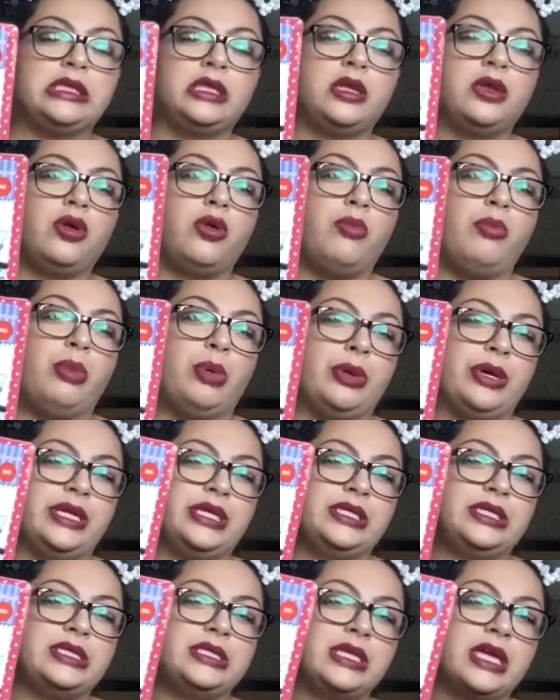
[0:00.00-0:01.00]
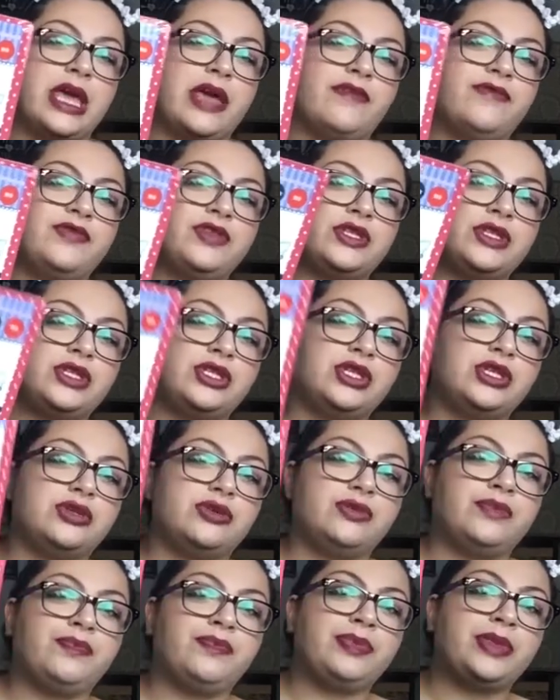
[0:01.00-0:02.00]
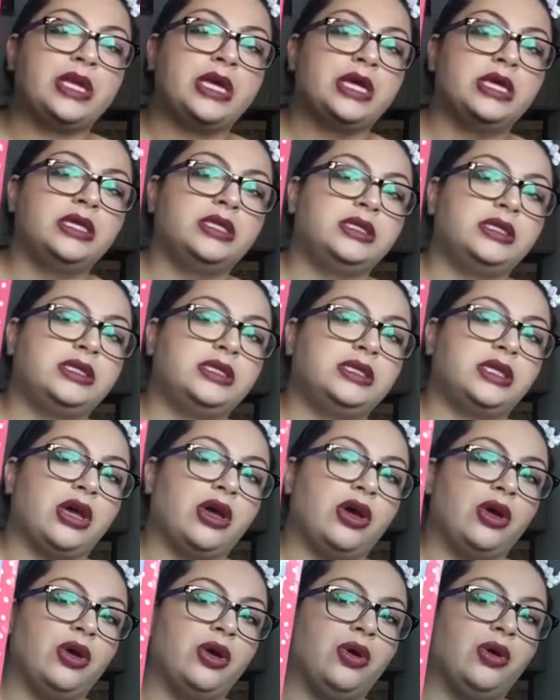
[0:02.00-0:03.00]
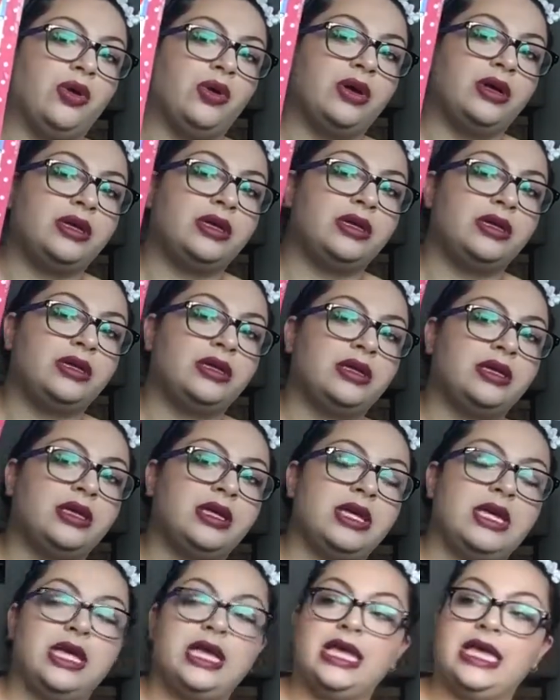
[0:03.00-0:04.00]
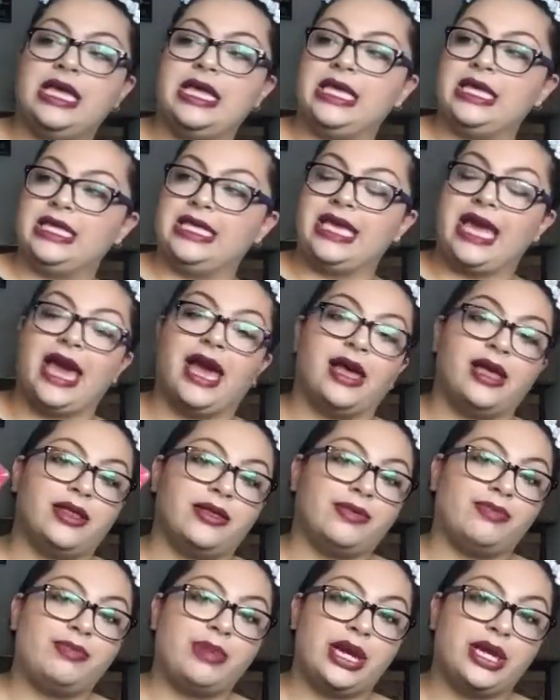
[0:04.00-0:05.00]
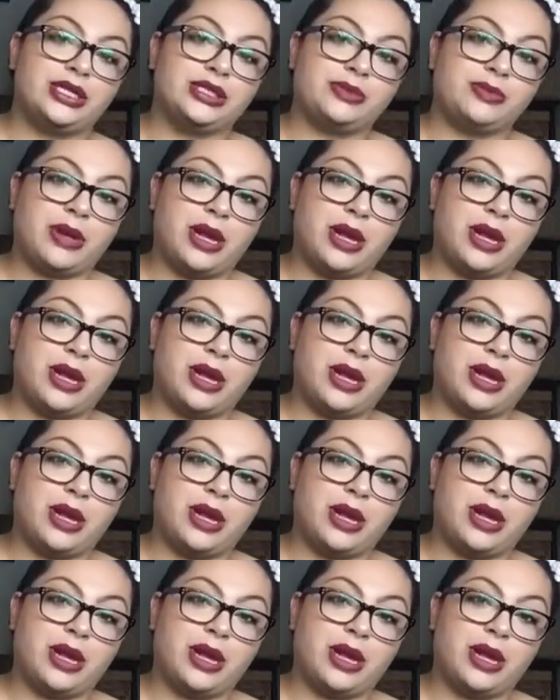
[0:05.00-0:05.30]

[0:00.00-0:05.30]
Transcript: little boys to gift to, So yeah, parents